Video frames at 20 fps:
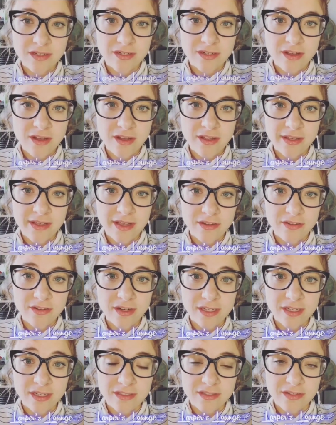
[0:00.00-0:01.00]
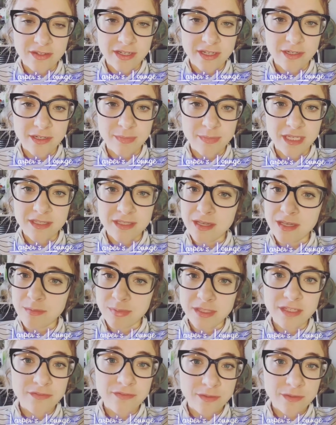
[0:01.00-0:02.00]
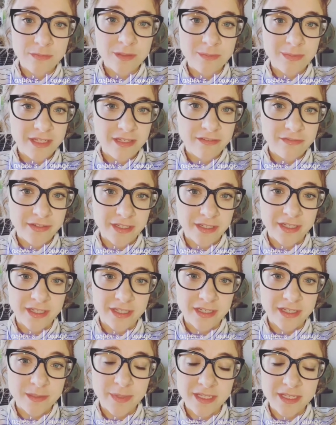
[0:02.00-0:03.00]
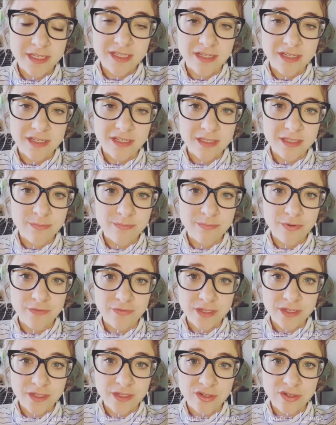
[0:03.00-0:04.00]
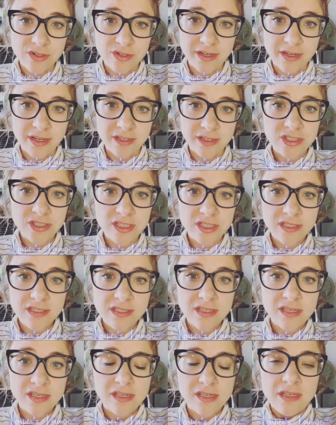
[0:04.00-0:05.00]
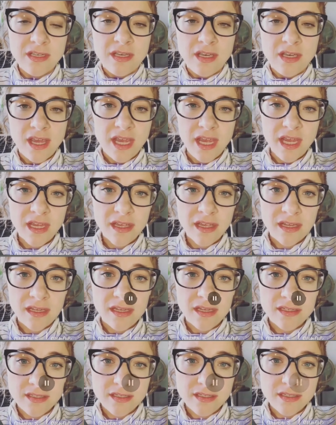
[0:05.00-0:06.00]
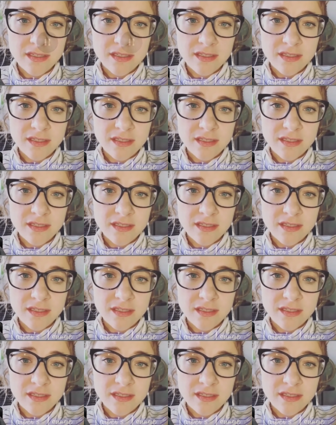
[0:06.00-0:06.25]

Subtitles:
started calling out Craig Sawyer because I believe him to be nefarious based on his professional connections. And